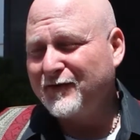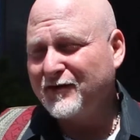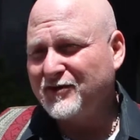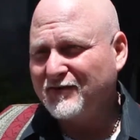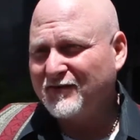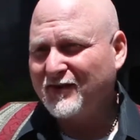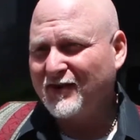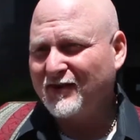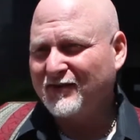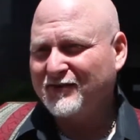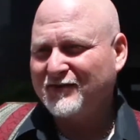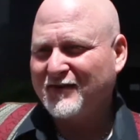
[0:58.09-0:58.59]
you're
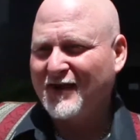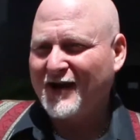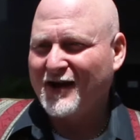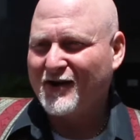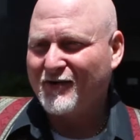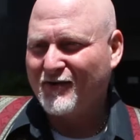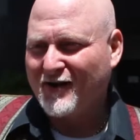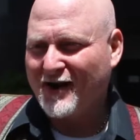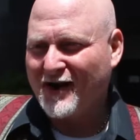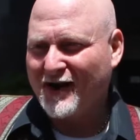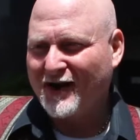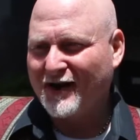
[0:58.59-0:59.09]
just going to
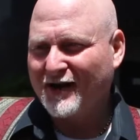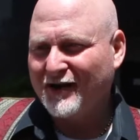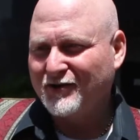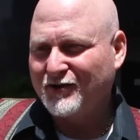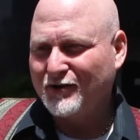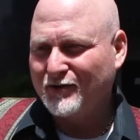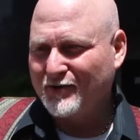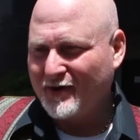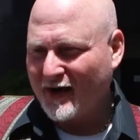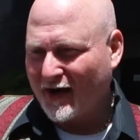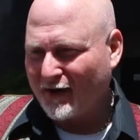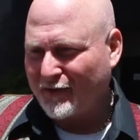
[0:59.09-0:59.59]
stand around and
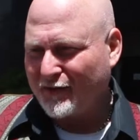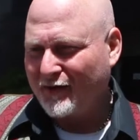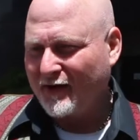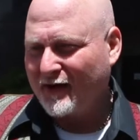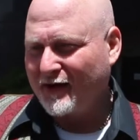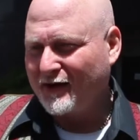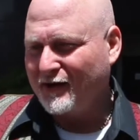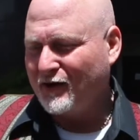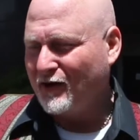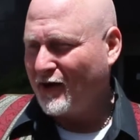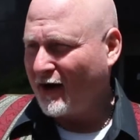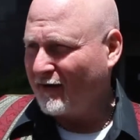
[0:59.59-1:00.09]
do
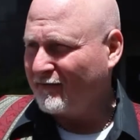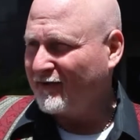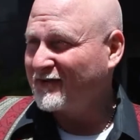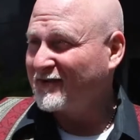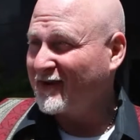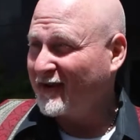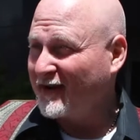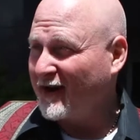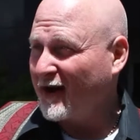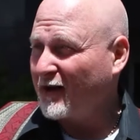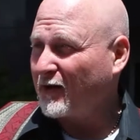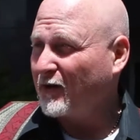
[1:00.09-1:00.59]
nothing, you're
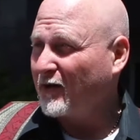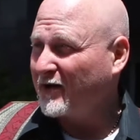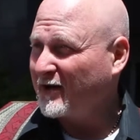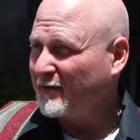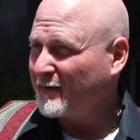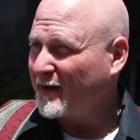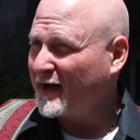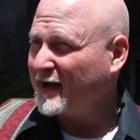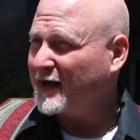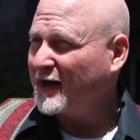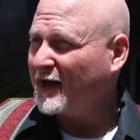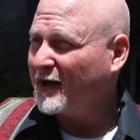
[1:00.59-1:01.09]
obviously not going to
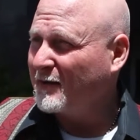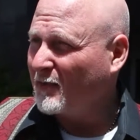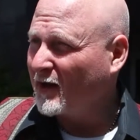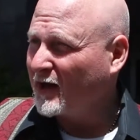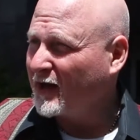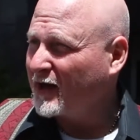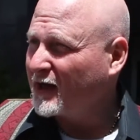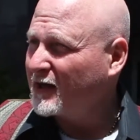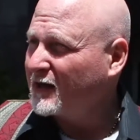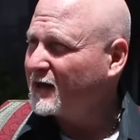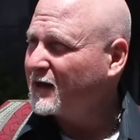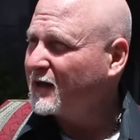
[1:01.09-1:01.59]
make any
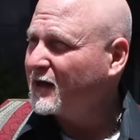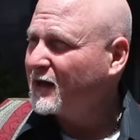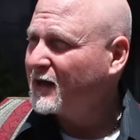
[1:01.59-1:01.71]
money.